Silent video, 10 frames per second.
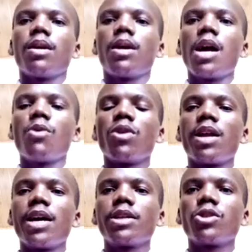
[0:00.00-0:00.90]
I would
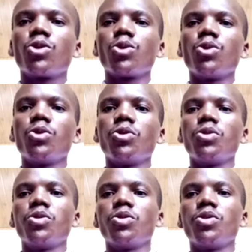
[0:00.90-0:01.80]
like to
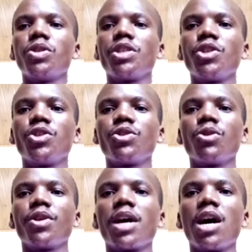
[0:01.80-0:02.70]
teach
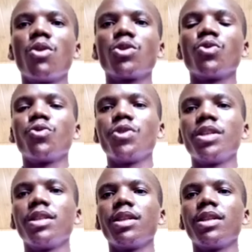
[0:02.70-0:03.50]
on how to fill